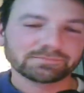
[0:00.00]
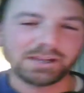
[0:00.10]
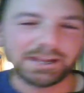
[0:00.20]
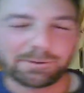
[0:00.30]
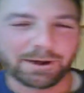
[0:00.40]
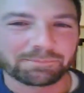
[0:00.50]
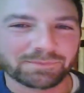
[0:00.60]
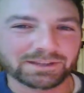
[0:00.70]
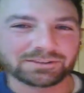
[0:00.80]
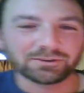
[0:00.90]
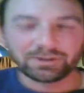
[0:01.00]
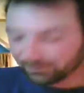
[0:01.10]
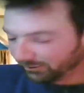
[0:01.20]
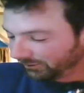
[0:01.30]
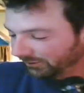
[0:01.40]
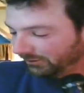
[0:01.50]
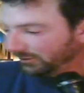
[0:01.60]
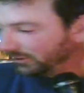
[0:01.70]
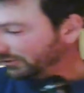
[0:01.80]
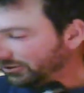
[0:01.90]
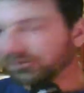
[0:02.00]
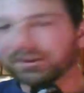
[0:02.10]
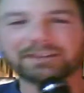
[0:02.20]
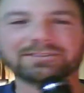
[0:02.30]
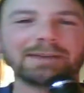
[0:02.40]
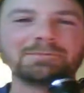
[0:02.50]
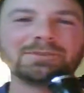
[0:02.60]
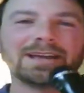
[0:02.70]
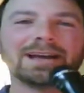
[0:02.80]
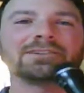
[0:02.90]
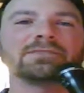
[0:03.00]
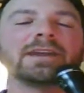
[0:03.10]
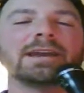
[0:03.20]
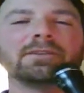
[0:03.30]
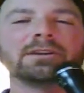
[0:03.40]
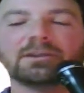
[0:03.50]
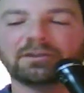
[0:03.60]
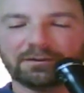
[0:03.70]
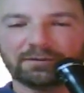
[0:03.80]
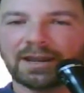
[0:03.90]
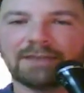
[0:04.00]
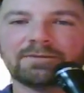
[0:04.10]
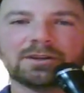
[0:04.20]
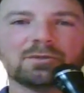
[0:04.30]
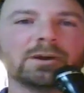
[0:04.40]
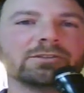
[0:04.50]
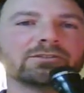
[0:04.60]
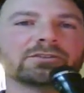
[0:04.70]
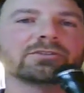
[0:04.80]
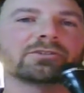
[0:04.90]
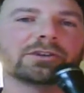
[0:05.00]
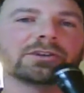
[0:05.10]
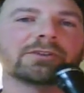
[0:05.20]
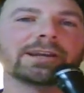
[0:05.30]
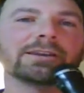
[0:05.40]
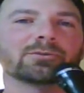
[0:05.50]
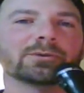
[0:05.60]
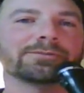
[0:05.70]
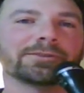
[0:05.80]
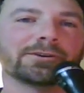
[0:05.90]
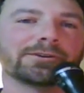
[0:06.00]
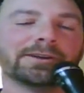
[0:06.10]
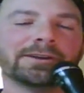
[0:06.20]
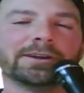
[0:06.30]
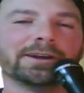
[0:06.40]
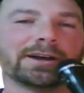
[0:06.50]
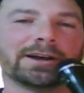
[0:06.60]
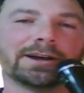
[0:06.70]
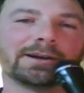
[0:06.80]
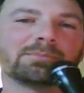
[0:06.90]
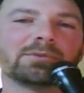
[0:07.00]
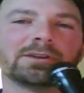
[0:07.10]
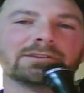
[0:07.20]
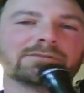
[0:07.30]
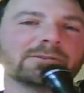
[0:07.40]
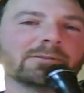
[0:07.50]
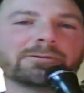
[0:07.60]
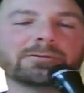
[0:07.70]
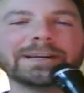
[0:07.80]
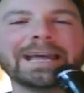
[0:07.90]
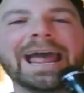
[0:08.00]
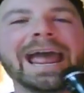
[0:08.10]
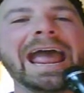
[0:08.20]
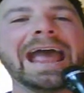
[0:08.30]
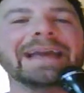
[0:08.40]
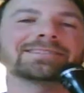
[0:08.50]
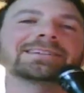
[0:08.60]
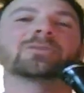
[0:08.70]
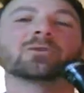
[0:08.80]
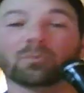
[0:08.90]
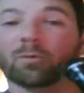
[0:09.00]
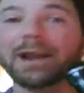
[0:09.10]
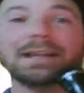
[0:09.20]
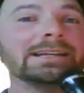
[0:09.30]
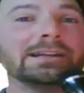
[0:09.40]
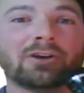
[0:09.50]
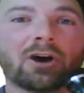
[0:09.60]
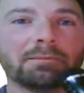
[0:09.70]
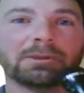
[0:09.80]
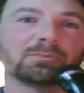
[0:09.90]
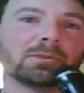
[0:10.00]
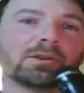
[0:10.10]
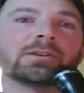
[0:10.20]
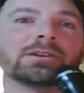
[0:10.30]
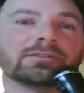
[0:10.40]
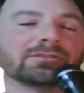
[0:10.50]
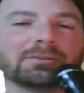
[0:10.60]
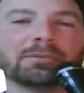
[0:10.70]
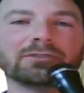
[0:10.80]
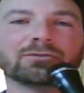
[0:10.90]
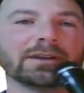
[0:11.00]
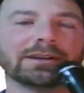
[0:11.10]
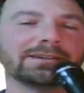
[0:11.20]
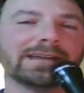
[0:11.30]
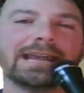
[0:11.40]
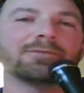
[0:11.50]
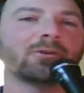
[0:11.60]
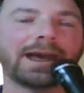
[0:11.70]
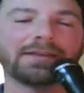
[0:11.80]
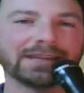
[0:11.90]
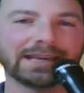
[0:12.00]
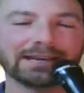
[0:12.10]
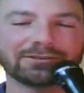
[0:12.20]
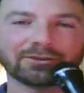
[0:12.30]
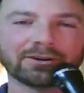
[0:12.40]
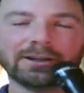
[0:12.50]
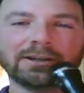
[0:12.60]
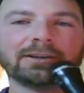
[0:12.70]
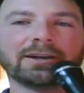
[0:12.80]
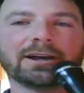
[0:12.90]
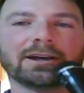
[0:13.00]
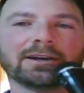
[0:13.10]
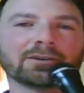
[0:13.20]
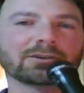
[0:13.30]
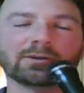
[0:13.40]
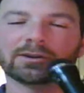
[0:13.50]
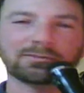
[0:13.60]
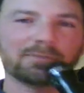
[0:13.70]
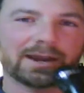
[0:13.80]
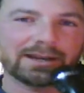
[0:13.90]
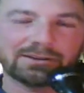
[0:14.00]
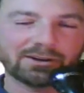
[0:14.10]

Anyway, until next time, you guys, if you have any questions concerning your Android phone, please feel free to ask or write it in the comments below this, and somebody's going to Dave will have the answer, or Chris might.